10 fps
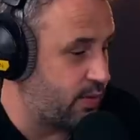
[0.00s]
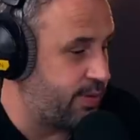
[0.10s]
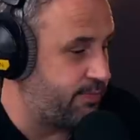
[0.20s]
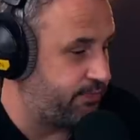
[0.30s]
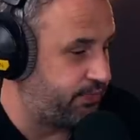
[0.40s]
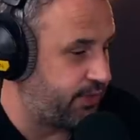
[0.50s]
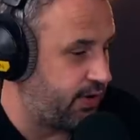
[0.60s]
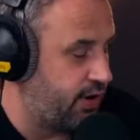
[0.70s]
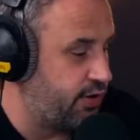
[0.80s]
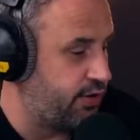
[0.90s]
women,
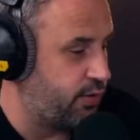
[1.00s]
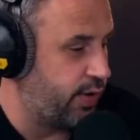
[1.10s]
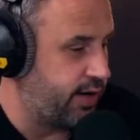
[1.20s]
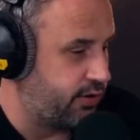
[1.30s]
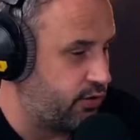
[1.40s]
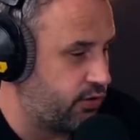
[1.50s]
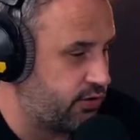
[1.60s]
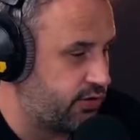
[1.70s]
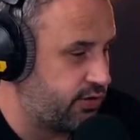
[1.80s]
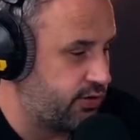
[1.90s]
another win. Good.